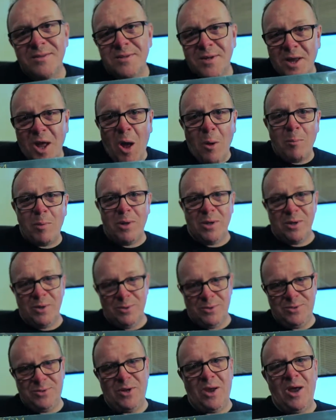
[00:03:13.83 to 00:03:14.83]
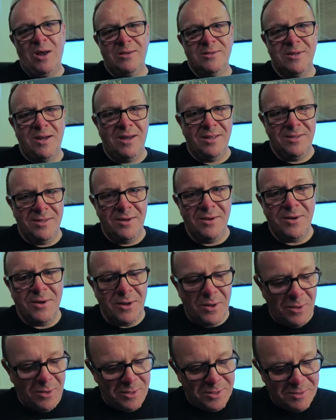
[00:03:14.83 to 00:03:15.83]
a couple of good songs on there,
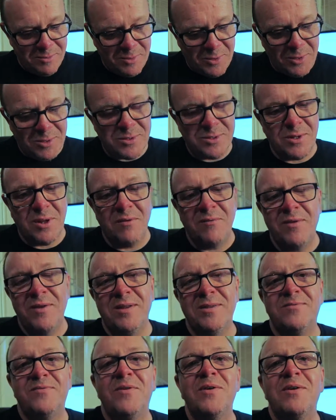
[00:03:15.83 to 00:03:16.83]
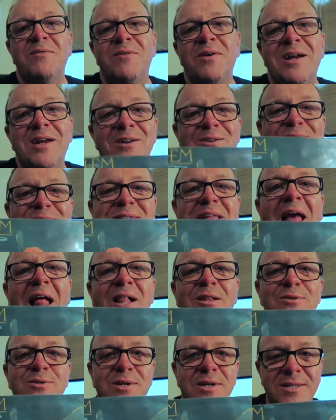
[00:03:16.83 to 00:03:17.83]
you know. There's some good stuff, and it's very, very
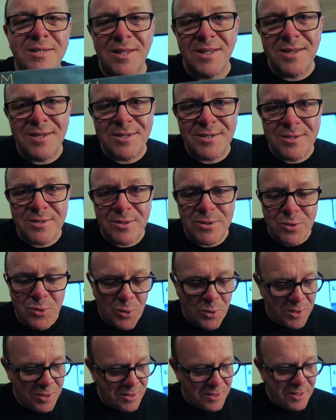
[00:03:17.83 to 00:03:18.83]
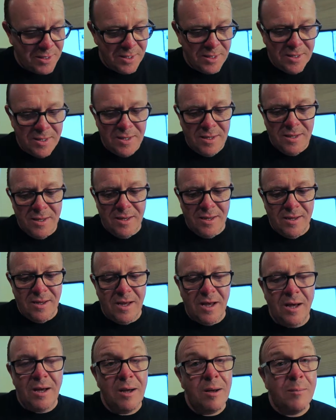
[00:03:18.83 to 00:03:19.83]
nostalgic to listen to Toyah.
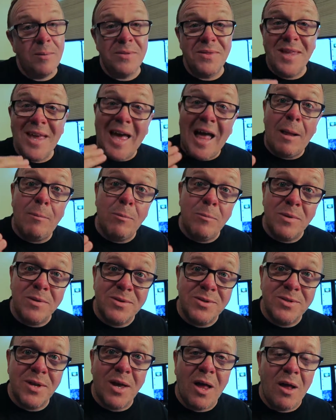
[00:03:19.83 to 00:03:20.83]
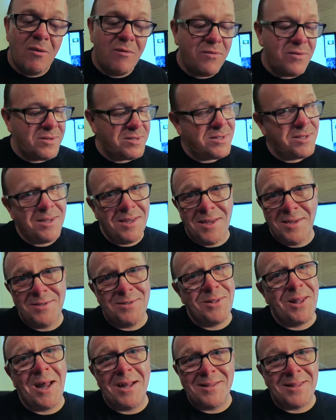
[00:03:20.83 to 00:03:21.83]
But the album itself
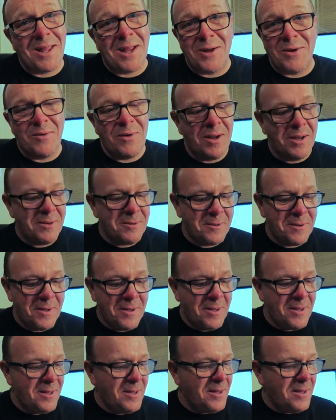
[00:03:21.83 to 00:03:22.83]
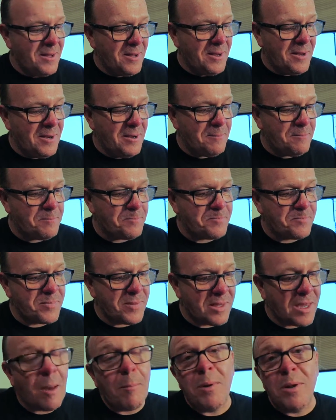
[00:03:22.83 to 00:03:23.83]
is not that great. A
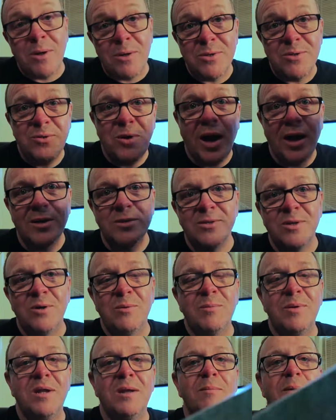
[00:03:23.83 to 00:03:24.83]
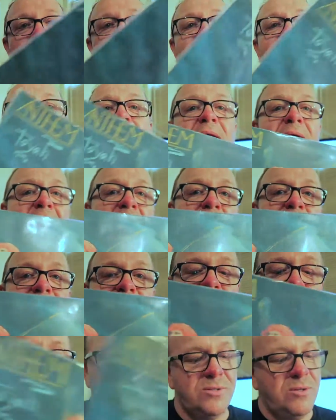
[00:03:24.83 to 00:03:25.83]
couple of good tracks though, but I'm glad I have it.
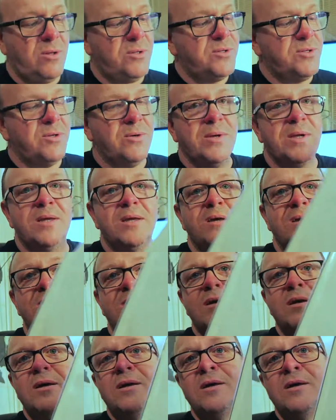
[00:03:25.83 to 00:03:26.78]
And this is also a